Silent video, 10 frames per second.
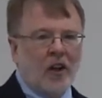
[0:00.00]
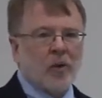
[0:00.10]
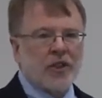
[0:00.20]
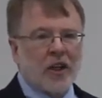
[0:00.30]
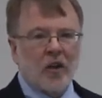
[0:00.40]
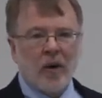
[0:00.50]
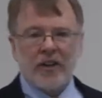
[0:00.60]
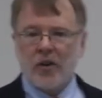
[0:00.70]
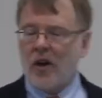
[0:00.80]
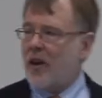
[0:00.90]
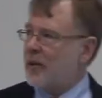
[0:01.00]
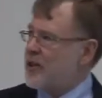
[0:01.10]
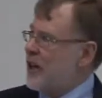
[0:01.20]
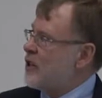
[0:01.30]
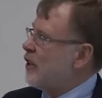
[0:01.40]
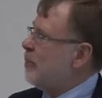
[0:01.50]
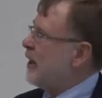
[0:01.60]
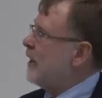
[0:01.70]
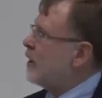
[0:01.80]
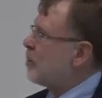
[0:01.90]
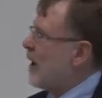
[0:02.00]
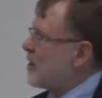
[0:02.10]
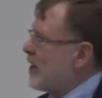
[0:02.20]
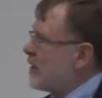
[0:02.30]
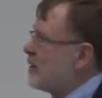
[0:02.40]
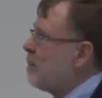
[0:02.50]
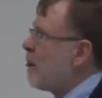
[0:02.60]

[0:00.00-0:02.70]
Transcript: there was a congressional authorization to begin the process.